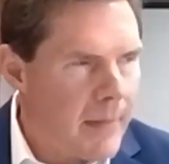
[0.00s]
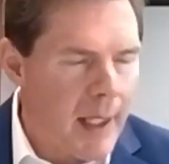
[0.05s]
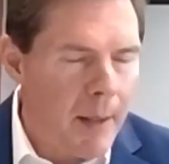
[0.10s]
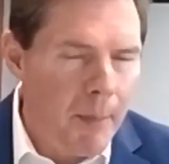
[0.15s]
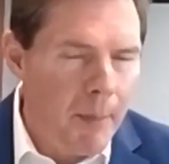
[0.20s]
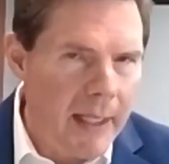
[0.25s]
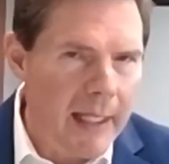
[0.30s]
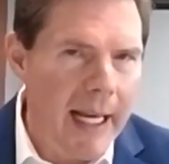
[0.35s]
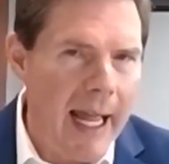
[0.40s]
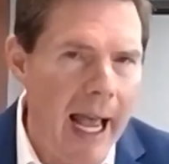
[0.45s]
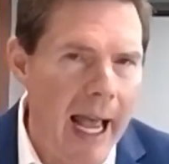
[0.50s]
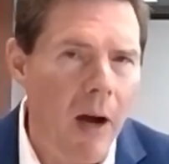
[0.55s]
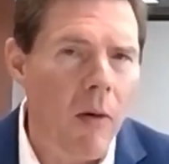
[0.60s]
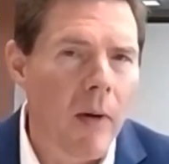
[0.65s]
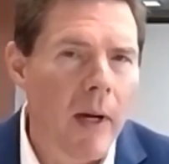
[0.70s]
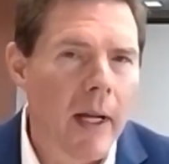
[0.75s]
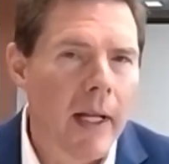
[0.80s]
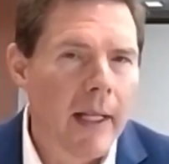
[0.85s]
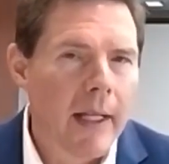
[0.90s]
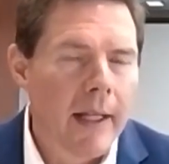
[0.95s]
But
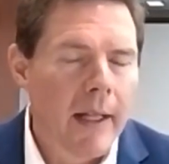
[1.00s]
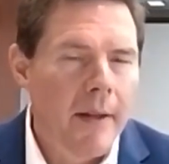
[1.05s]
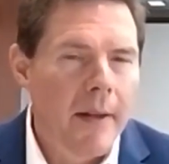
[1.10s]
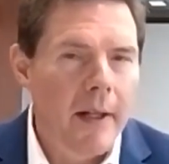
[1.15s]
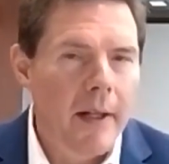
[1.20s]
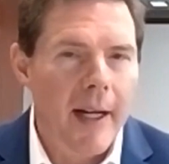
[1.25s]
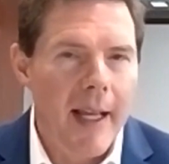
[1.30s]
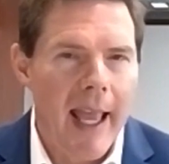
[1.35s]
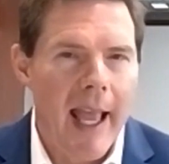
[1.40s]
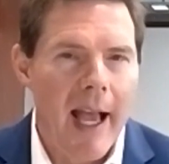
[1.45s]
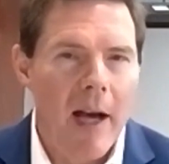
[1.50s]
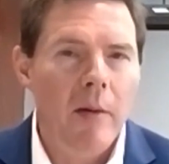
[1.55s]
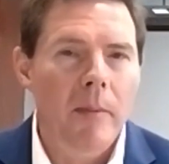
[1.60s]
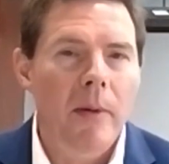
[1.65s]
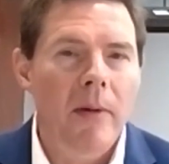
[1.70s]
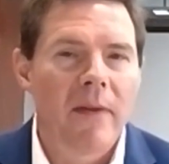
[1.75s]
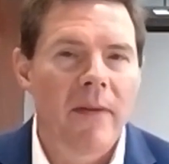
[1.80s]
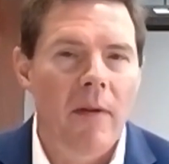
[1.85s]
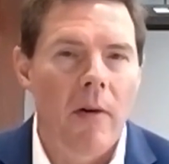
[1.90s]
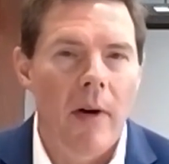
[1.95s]
now they're
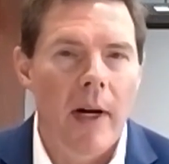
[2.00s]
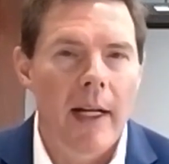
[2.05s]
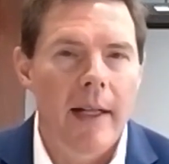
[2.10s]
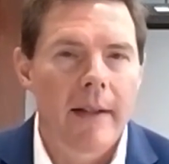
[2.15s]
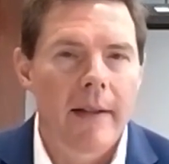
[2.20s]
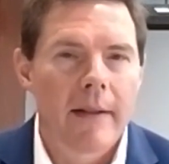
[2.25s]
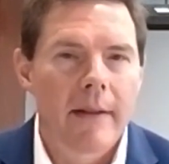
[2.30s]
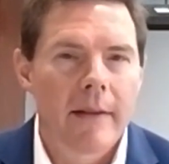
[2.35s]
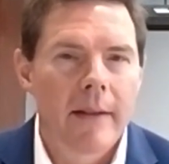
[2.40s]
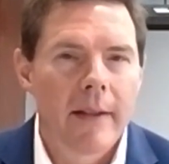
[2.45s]
accountable for it.